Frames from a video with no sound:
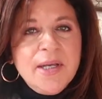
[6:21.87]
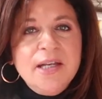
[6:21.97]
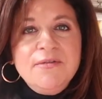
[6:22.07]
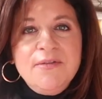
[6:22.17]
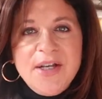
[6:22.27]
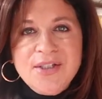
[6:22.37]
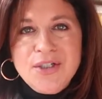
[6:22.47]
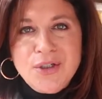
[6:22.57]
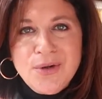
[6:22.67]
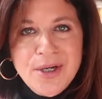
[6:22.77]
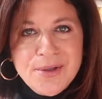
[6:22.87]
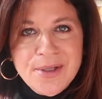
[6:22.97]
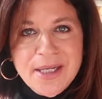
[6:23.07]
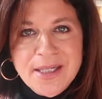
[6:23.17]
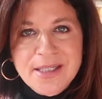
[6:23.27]
Invest in your hair,
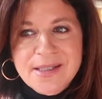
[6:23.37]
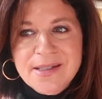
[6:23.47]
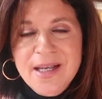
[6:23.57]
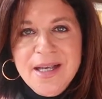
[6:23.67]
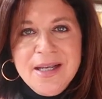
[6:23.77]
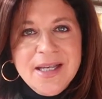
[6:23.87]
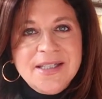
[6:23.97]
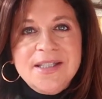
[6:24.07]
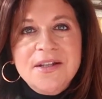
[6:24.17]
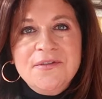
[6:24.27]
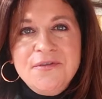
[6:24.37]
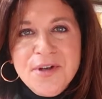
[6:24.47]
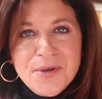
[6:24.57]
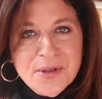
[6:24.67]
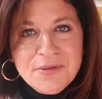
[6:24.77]
ladies. It's the
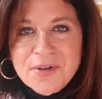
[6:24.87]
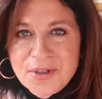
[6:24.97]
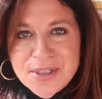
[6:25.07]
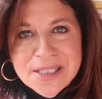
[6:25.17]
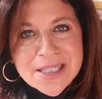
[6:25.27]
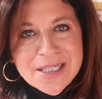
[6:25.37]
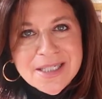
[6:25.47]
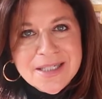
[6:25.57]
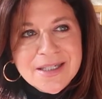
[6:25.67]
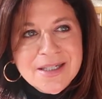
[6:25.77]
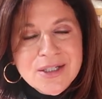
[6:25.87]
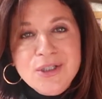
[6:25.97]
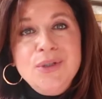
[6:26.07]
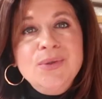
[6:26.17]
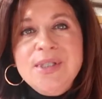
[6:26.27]
very first thing
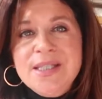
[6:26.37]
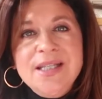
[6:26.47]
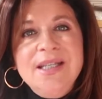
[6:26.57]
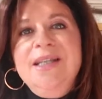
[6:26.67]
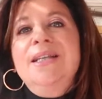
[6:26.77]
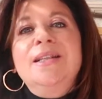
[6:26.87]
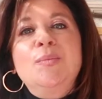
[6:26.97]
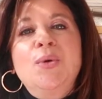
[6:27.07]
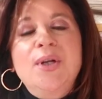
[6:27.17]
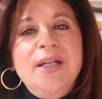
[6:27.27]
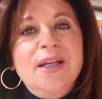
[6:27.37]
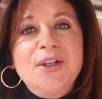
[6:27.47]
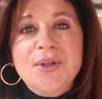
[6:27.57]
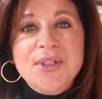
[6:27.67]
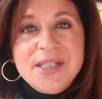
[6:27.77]
you see in the morning
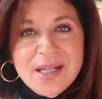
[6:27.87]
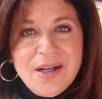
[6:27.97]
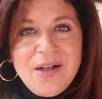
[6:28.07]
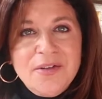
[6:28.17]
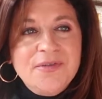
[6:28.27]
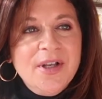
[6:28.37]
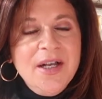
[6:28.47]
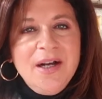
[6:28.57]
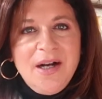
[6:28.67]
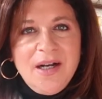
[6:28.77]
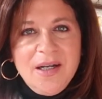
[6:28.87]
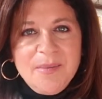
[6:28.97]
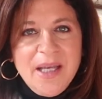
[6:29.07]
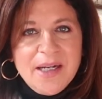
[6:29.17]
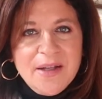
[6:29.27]
yourself.
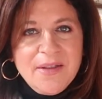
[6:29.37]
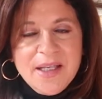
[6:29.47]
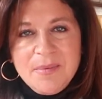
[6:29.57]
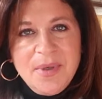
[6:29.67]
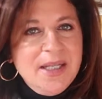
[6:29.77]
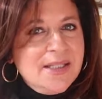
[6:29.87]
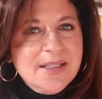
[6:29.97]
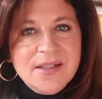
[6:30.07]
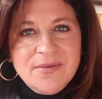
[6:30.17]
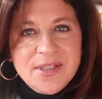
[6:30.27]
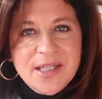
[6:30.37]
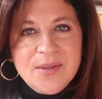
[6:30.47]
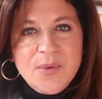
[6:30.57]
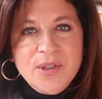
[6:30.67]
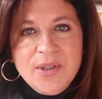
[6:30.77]
And I think it pays a
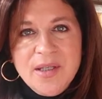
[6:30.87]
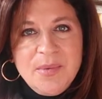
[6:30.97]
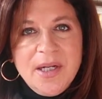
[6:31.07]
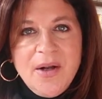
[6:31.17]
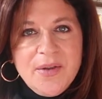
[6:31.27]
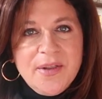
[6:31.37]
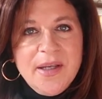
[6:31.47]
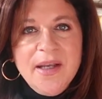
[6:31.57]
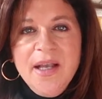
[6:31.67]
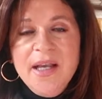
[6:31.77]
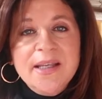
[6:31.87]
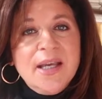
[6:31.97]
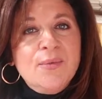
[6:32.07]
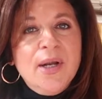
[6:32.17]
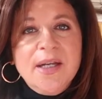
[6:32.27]
dividend when you keep it healthy.
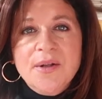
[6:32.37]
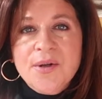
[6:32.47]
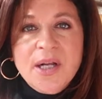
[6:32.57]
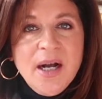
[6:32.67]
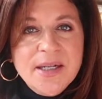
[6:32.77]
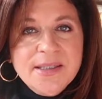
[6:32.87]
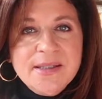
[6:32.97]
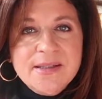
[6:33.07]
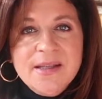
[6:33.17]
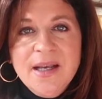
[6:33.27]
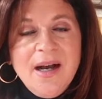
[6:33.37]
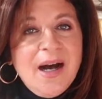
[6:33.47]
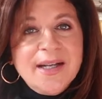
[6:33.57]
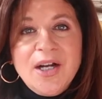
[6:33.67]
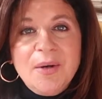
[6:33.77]
Get regular cuts.
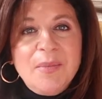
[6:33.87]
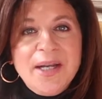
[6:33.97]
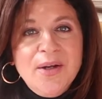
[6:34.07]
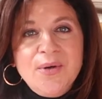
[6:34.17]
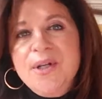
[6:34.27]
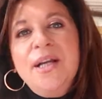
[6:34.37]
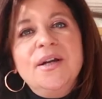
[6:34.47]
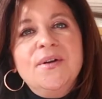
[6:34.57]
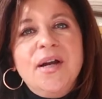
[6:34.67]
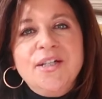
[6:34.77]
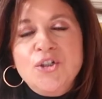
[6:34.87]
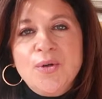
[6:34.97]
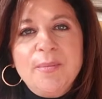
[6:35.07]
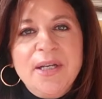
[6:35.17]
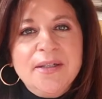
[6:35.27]
I cut my own hair, I
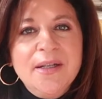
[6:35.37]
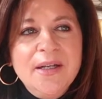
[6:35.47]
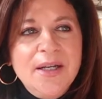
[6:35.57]
trim it.